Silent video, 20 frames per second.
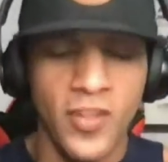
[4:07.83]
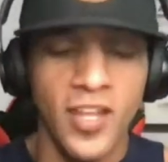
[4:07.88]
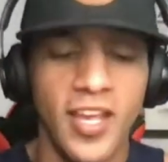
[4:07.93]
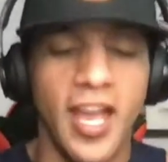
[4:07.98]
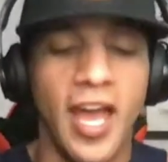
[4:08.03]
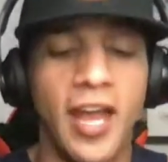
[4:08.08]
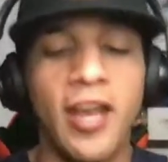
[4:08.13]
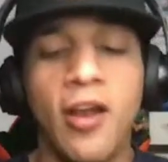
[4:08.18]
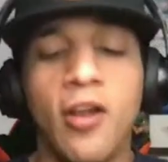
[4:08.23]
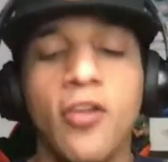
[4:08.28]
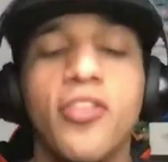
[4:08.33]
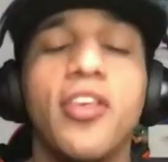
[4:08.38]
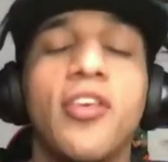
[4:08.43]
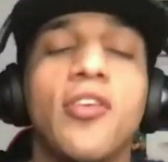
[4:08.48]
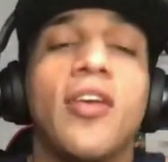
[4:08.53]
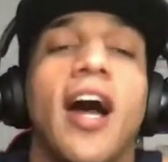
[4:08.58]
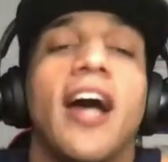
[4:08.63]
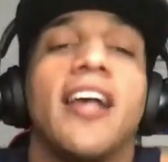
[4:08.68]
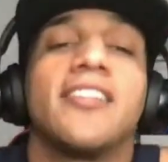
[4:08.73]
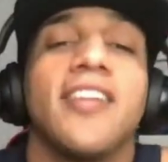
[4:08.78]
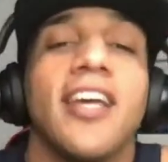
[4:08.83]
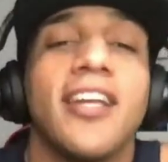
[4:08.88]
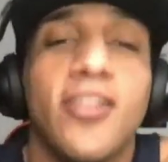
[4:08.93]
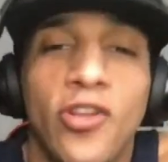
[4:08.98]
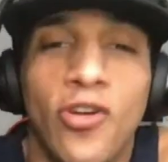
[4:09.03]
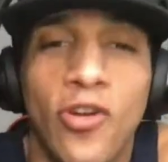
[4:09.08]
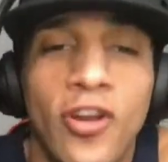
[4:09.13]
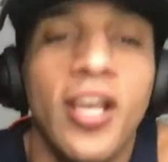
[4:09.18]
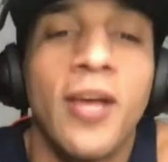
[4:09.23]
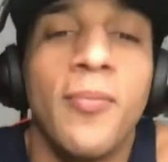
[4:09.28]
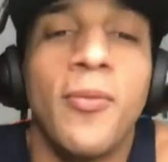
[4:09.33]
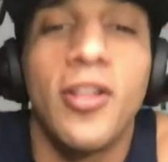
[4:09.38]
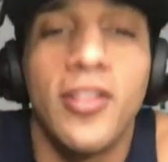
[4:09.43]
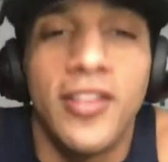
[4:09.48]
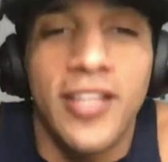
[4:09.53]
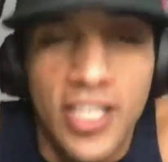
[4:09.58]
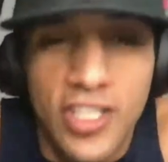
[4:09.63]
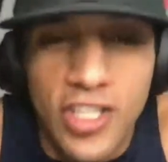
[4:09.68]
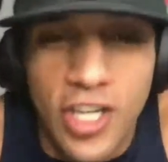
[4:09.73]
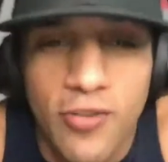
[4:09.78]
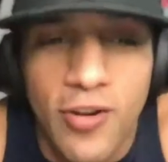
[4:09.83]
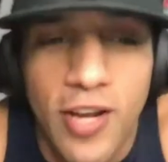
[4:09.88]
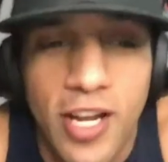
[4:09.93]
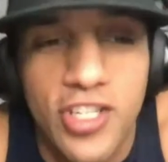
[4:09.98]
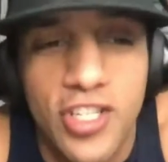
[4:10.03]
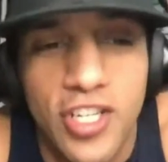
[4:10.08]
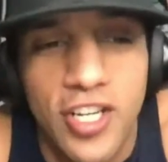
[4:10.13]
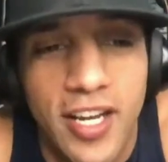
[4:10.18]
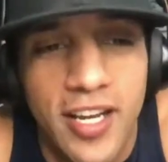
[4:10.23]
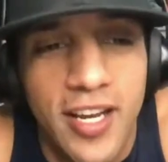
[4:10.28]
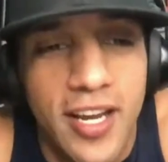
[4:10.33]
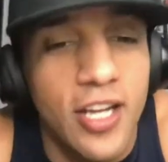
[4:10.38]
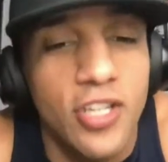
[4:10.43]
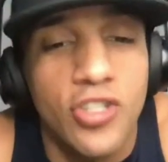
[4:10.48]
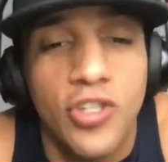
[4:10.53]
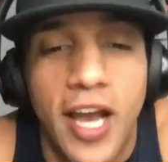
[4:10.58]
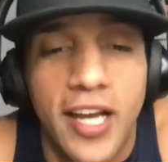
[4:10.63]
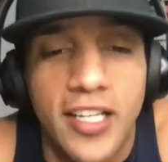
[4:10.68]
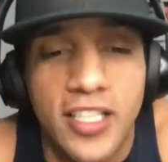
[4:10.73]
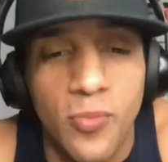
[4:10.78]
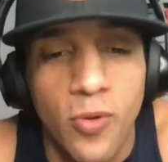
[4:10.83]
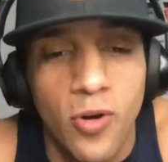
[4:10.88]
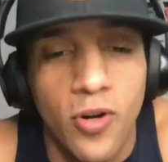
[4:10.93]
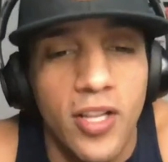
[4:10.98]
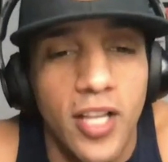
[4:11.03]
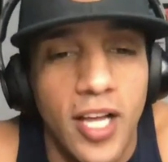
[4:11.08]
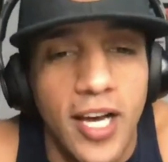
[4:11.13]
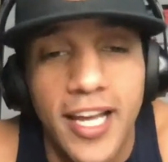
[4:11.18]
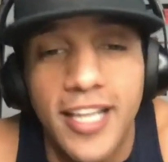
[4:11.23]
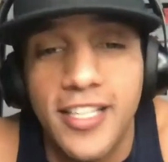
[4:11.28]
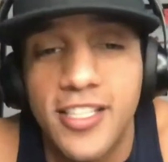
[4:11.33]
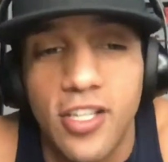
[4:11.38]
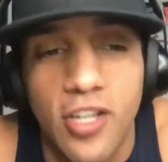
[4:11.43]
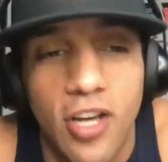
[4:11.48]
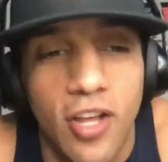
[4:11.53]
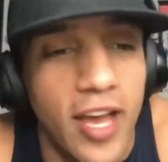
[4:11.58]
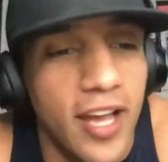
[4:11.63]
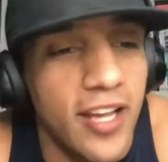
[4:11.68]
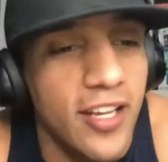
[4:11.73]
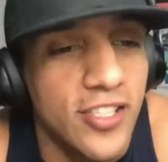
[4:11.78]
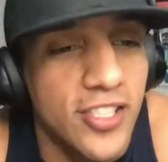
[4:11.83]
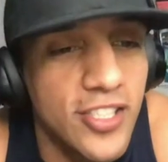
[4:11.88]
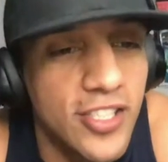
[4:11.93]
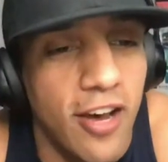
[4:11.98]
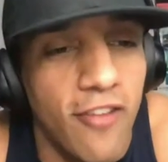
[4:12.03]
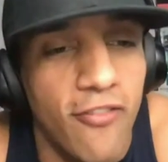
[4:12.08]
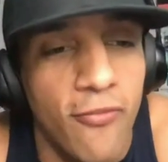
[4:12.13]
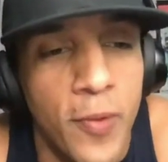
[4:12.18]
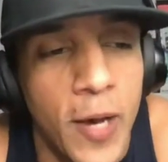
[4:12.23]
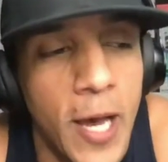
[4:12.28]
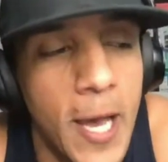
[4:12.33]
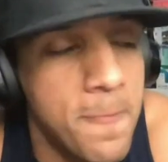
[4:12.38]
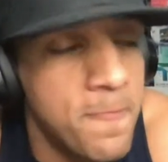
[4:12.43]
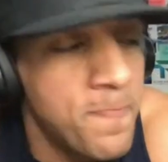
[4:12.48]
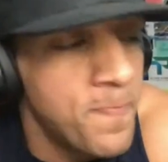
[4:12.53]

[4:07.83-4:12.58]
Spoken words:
And I know that you guys like learning about lead generation and attracting more clients and all that good stuff, but,